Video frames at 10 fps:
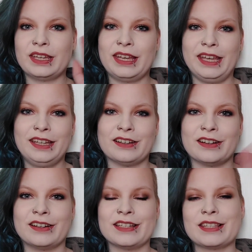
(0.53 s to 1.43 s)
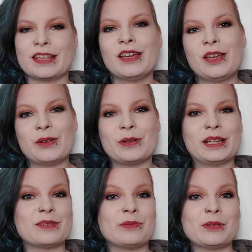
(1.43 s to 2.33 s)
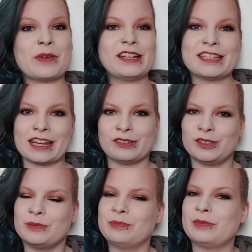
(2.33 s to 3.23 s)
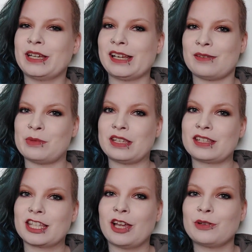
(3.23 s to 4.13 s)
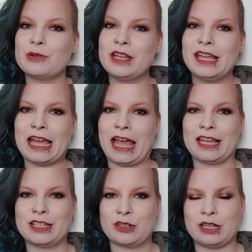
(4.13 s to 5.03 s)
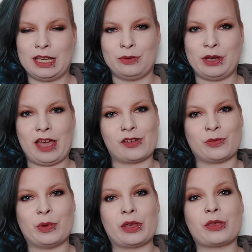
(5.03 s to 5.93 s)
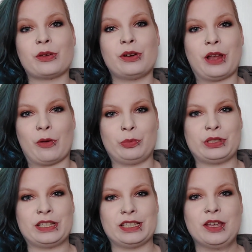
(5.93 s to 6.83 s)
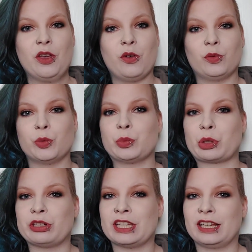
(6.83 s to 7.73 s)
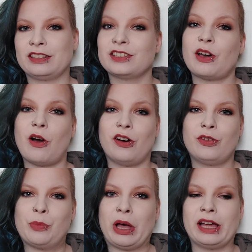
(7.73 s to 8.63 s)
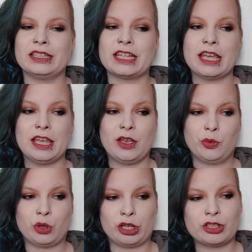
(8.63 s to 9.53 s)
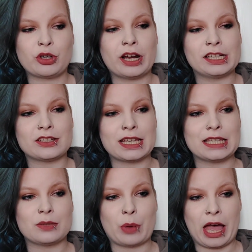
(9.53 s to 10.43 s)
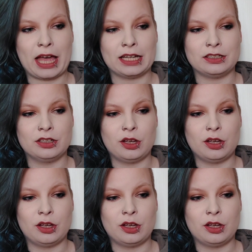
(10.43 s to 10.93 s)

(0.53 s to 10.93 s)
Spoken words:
Hey guys, welcome to my channel. My name is Taru and today we have my third update for project half pan, where I try to hit pan